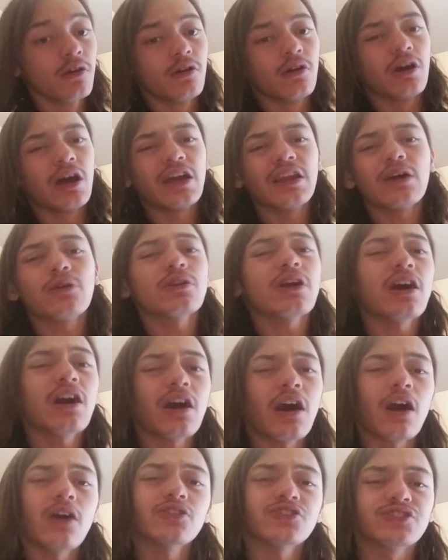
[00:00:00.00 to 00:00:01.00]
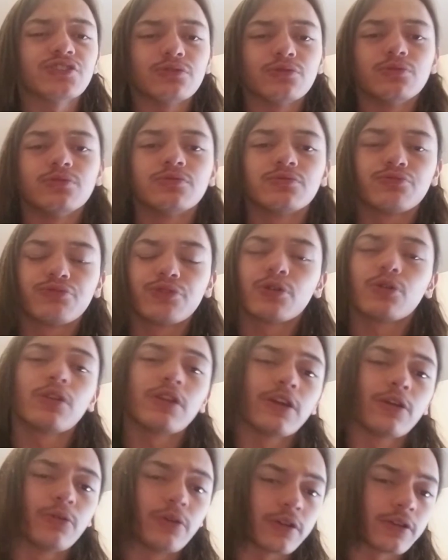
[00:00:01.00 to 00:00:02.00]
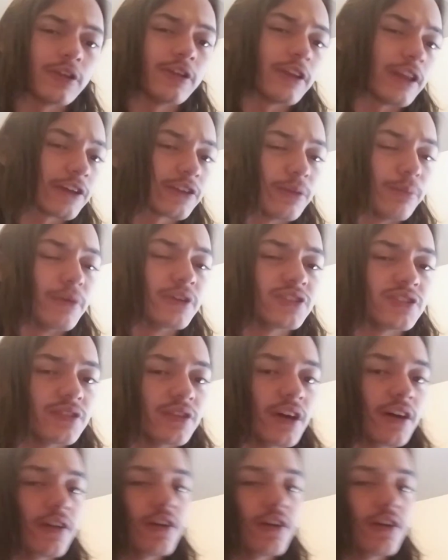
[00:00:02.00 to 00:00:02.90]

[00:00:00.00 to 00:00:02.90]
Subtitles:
And I would also really quickly like to mention that